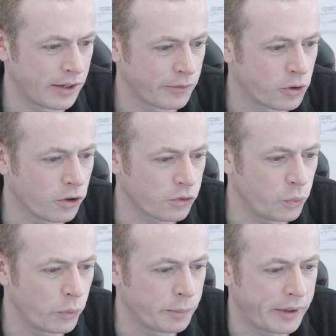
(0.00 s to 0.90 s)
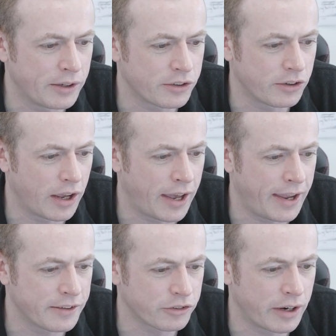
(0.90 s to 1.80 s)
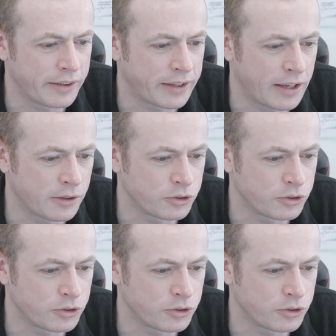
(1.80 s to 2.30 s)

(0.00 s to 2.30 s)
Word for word: Of course, we will be in, uh, integrating the Kendo